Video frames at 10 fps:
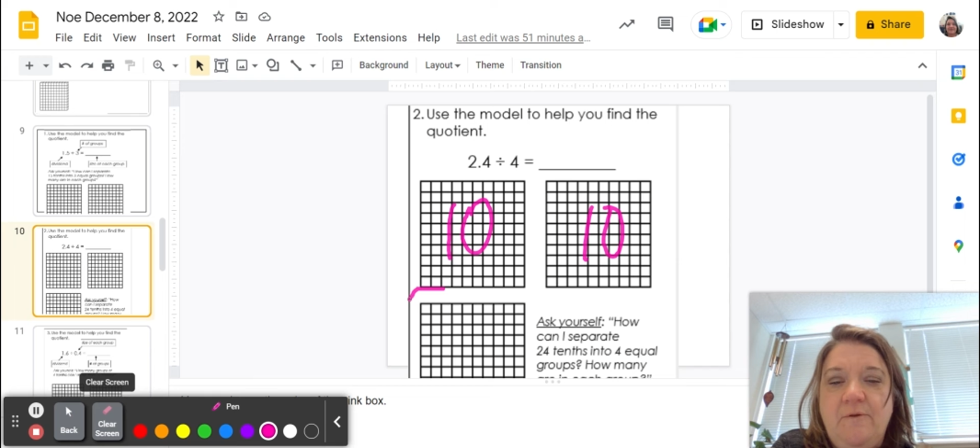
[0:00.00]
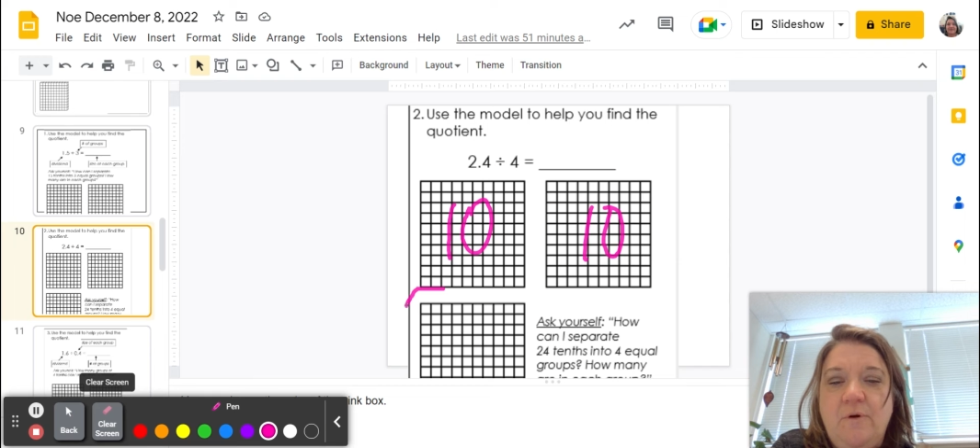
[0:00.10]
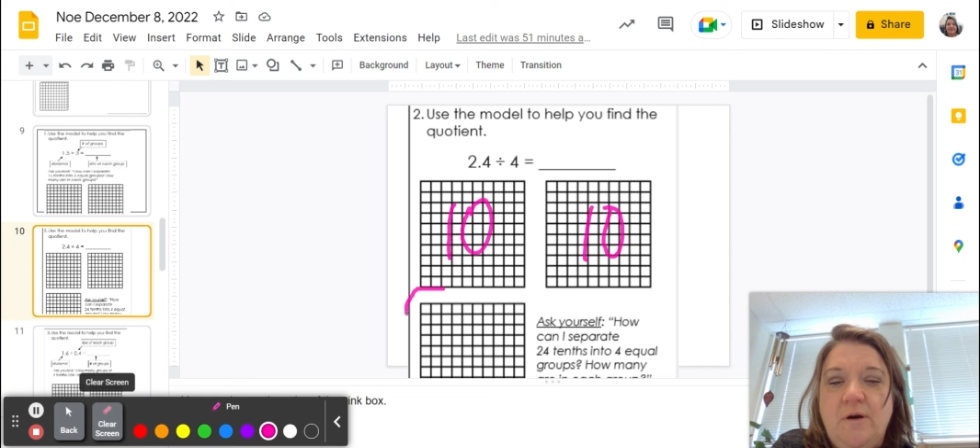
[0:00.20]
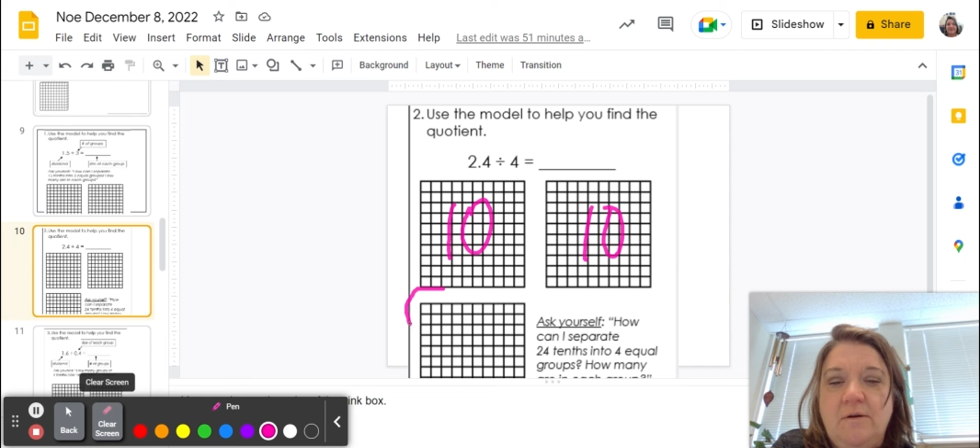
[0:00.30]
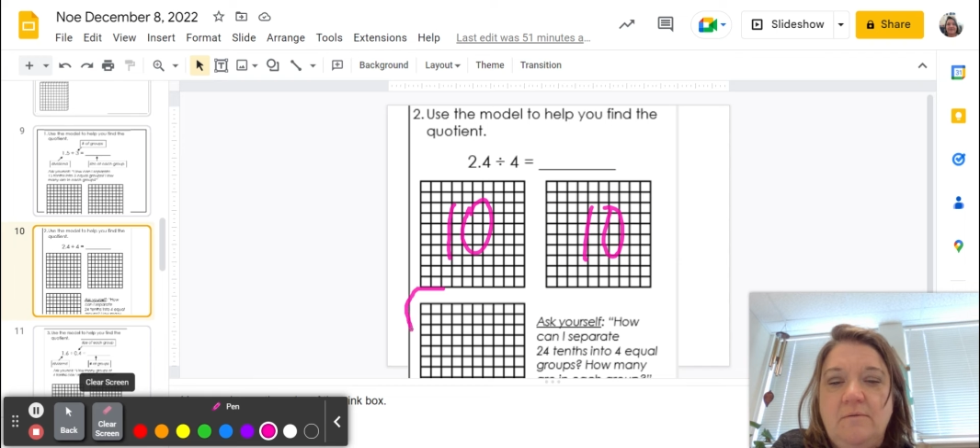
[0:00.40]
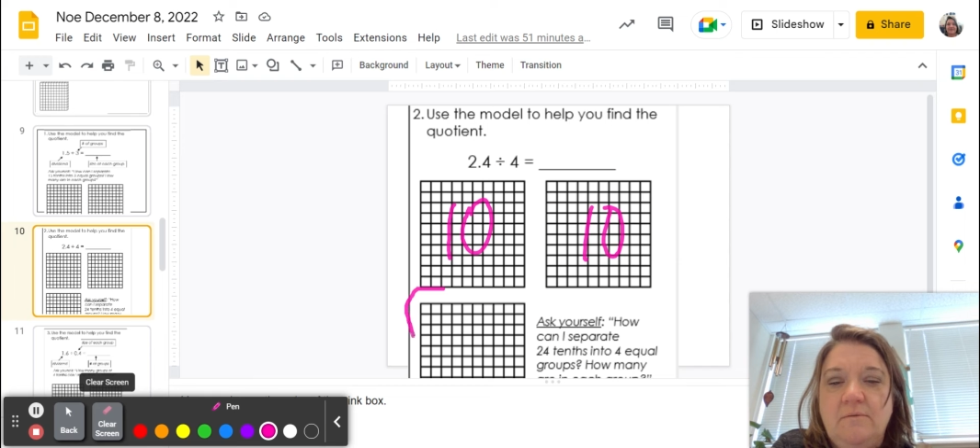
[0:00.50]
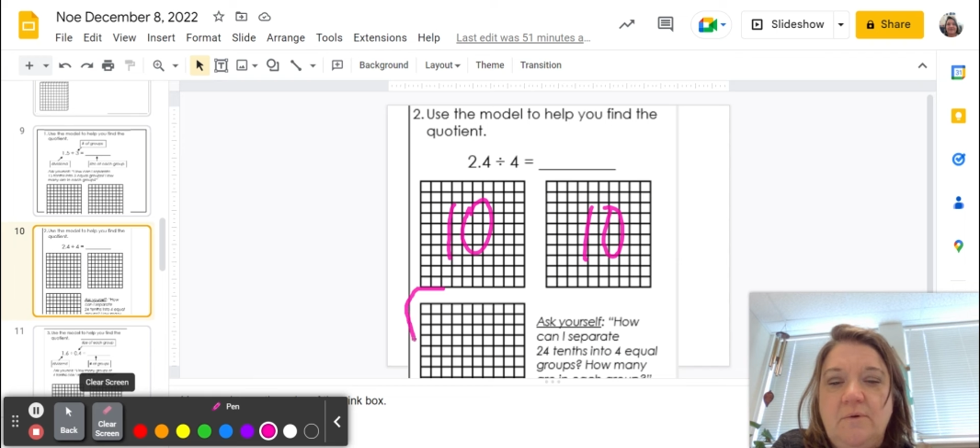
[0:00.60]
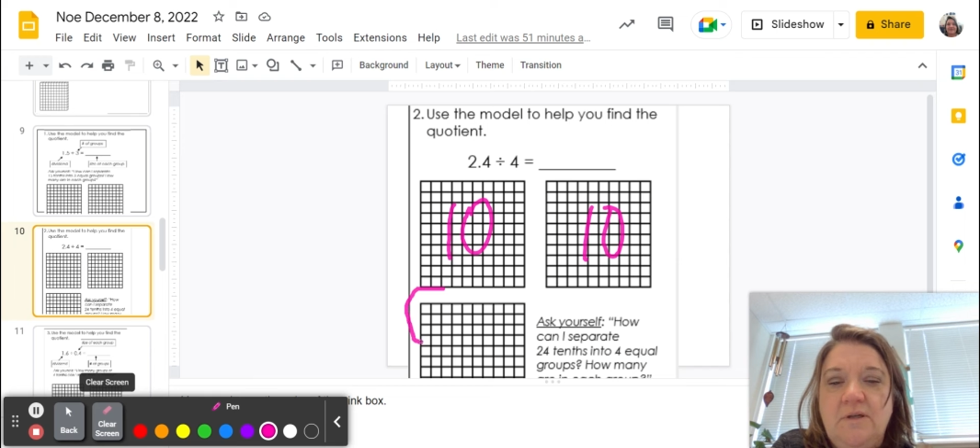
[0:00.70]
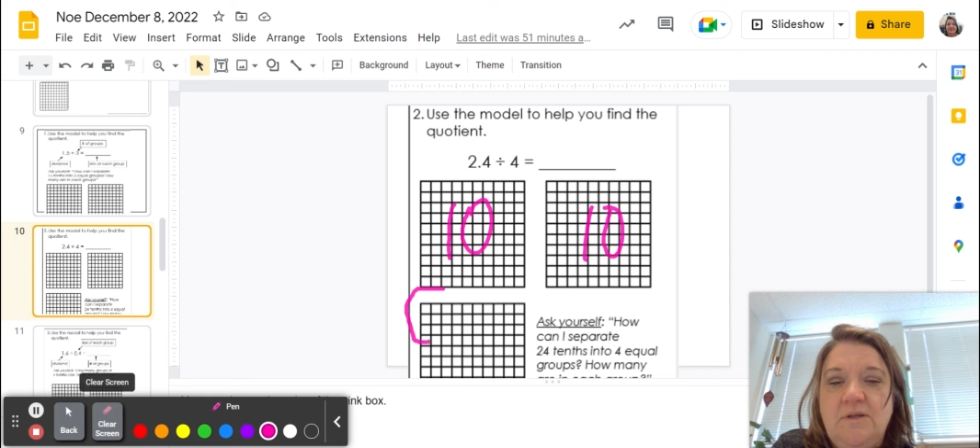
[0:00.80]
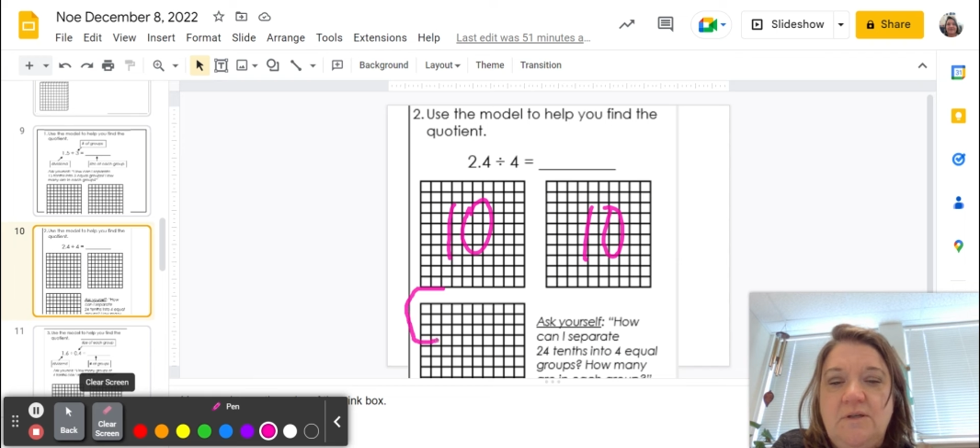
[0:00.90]
need 4.
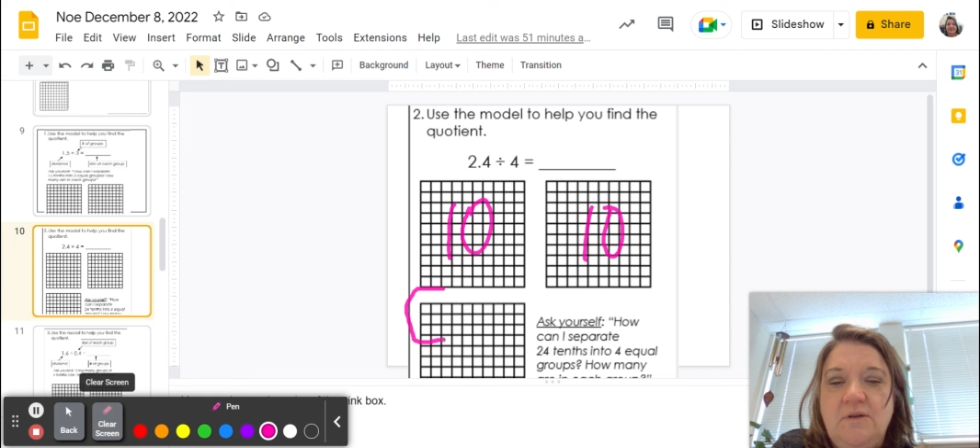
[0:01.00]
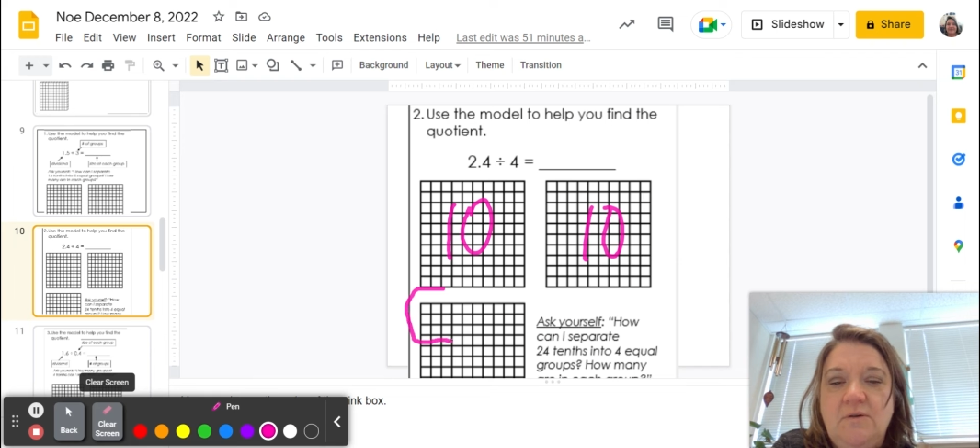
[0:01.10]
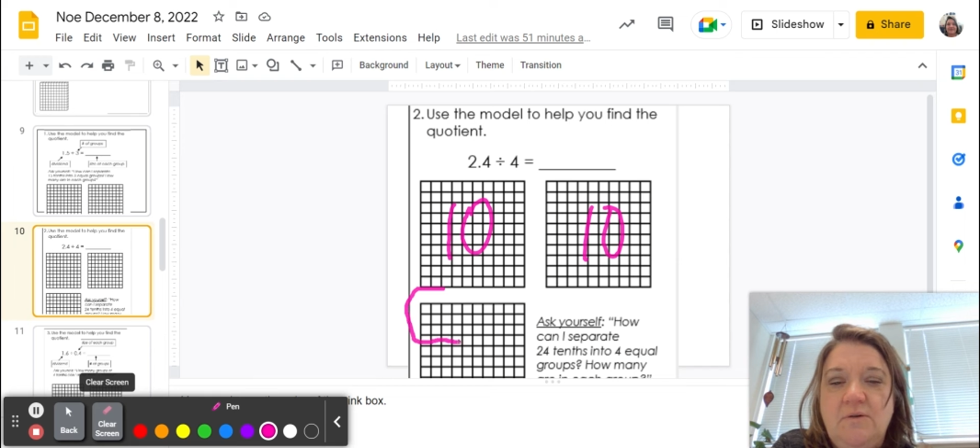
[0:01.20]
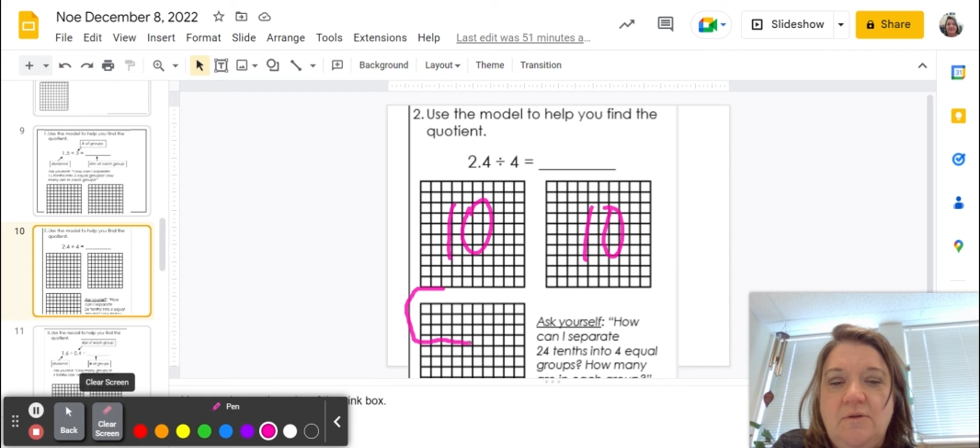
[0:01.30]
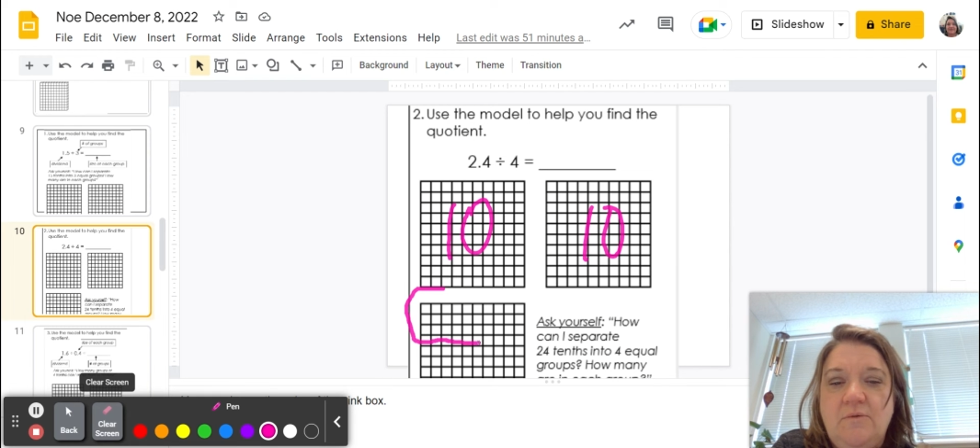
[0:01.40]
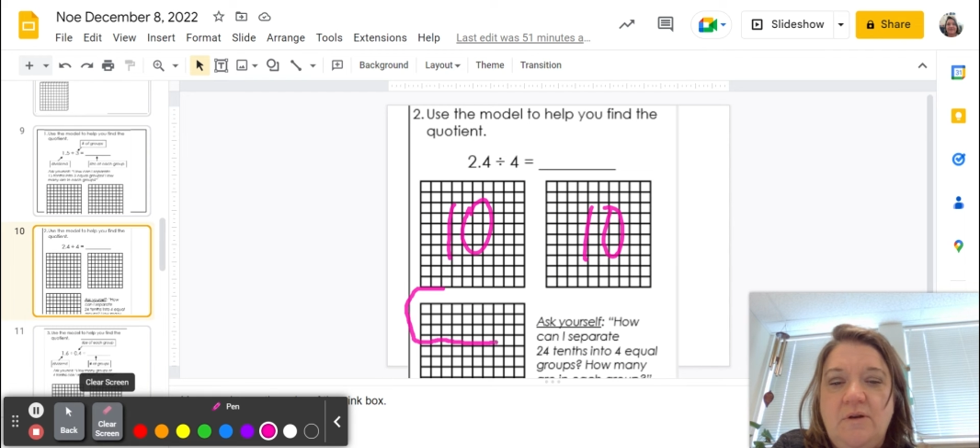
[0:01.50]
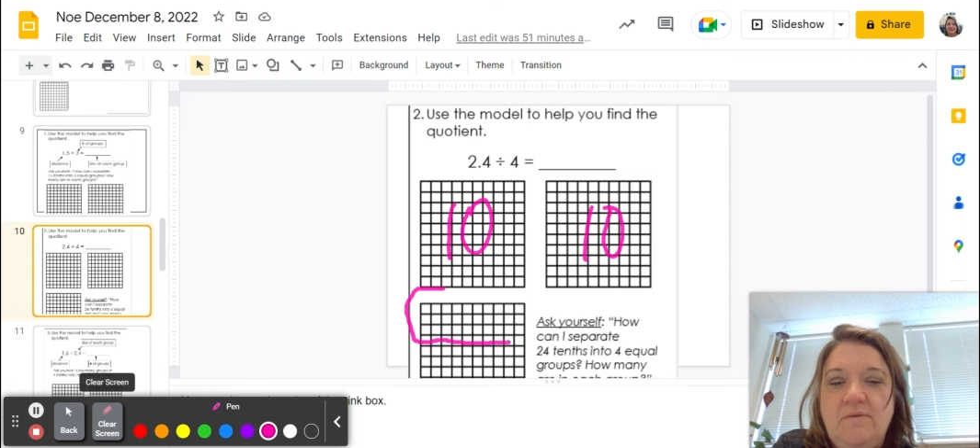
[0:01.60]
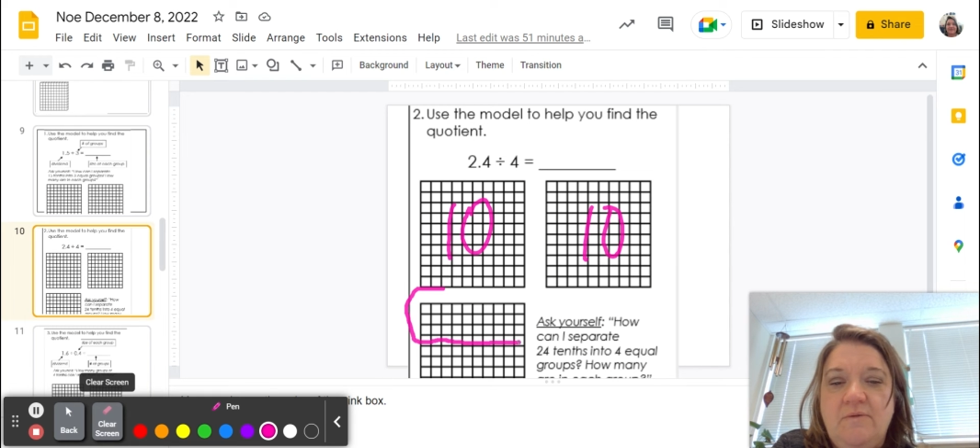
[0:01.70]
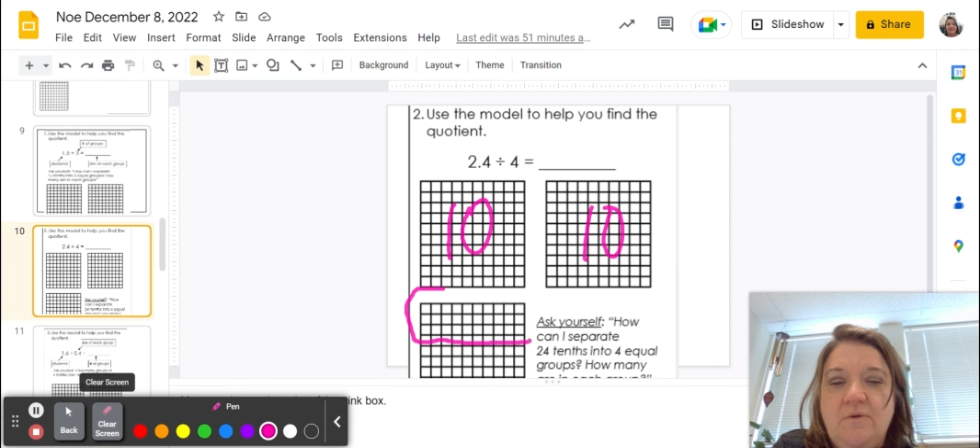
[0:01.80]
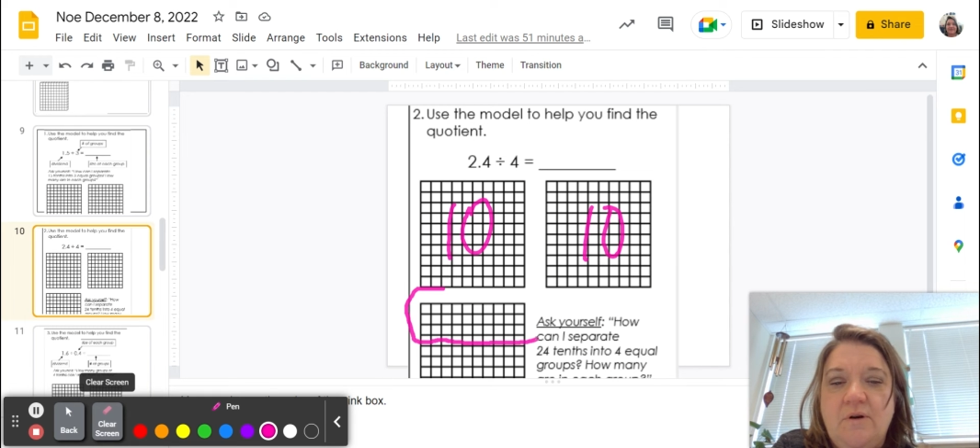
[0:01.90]
1, 2,
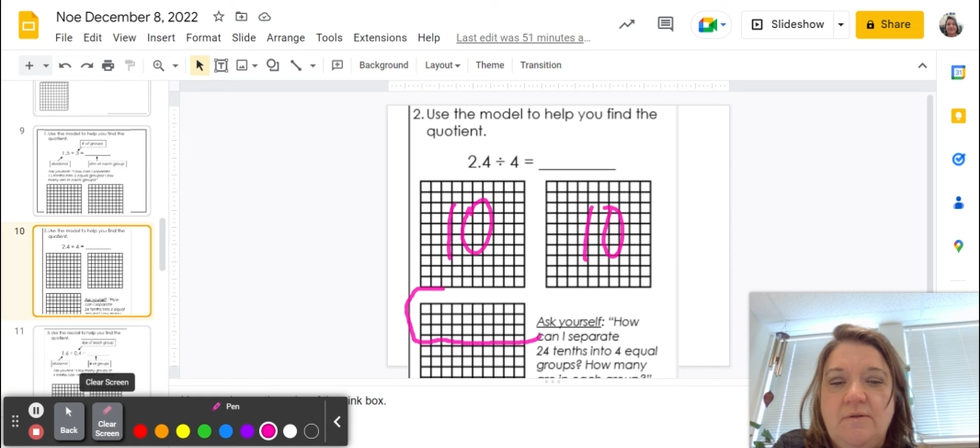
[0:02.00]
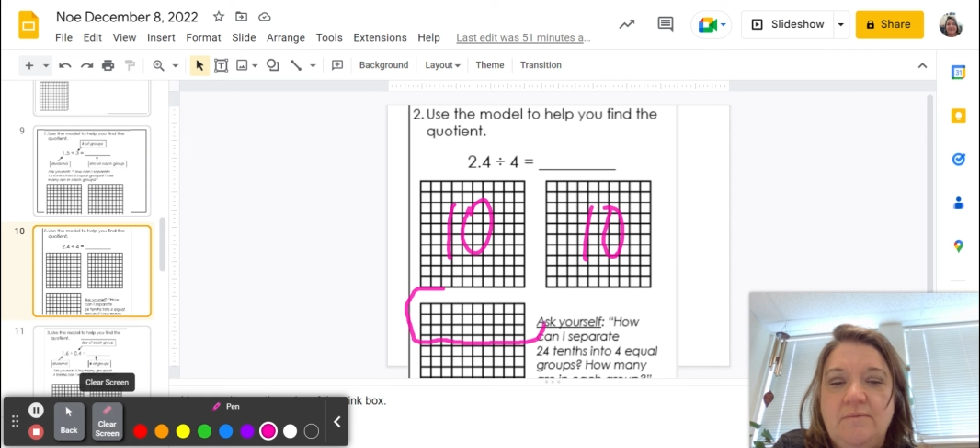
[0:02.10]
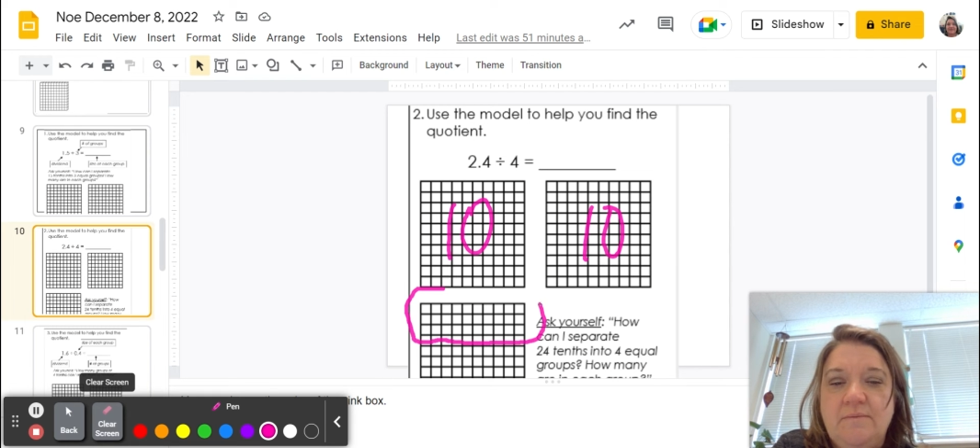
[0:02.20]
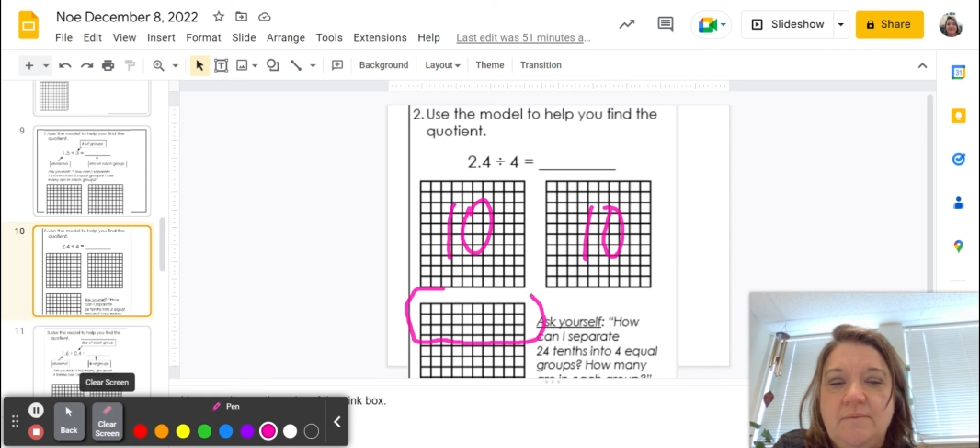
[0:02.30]
3, 4.